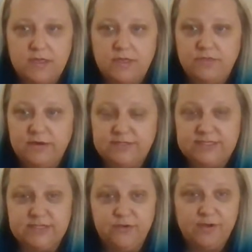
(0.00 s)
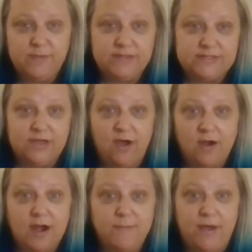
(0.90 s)
Their disagreements
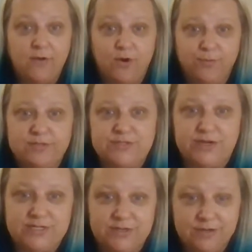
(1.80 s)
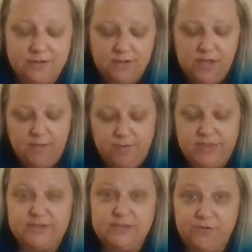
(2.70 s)
are about corporate structure,
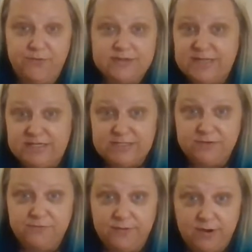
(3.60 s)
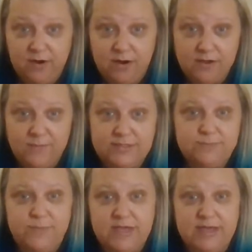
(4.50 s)
but there's no foundation for their arguments
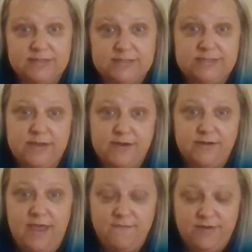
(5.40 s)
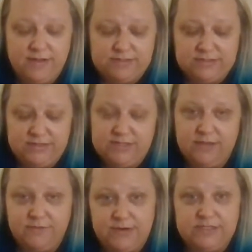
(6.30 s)
because their evidence, the
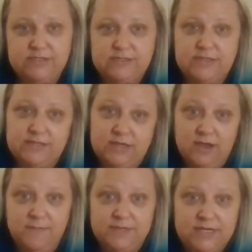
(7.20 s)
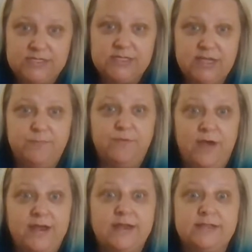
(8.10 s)
declarations, and the documentation they
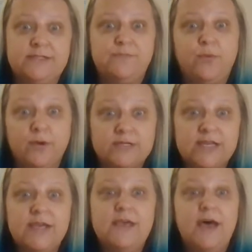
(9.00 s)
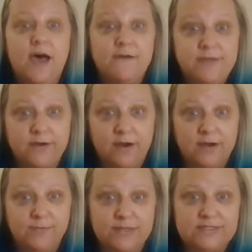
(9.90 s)
provided in support of their
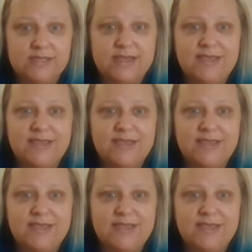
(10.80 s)
arguments